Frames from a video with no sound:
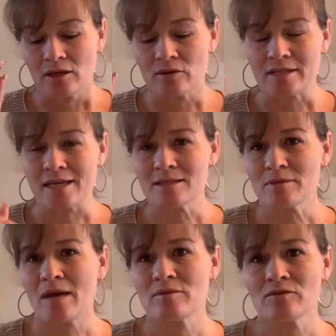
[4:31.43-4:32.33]
take some
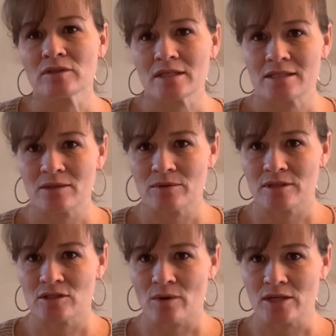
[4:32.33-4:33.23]
time to really sit with
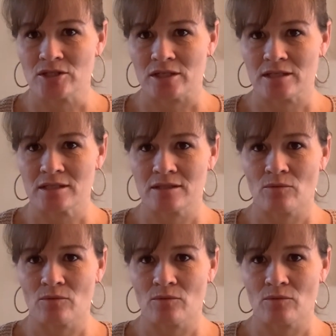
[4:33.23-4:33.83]
these questions.